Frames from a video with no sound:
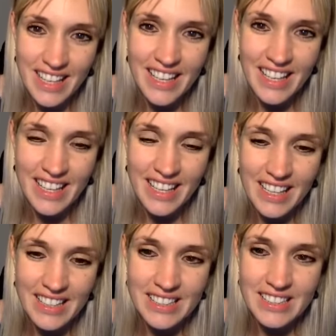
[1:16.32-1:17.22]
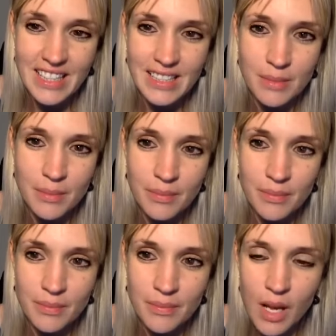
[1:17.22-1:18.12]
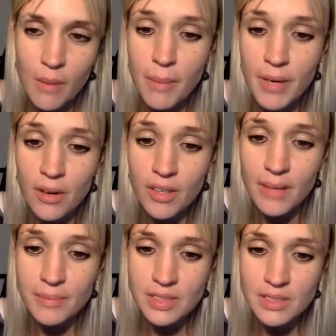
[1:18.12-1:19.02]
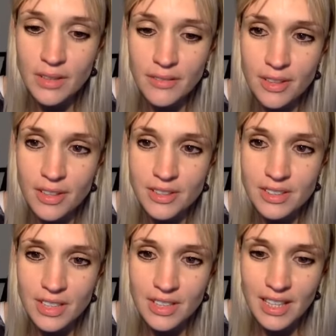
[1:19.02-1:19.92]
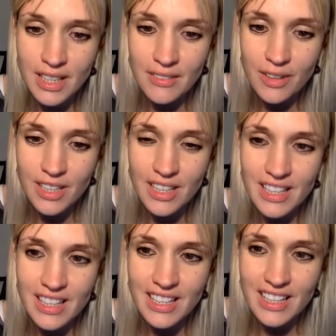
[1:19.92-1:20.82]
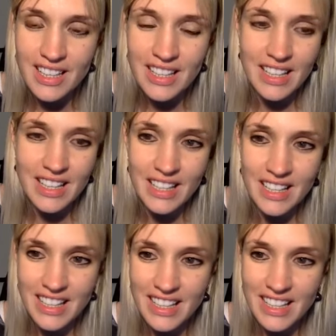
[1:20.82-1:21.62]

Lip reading: Yeah, just take a moment. Oh, I'm so froze, so you think I've gone. Okay.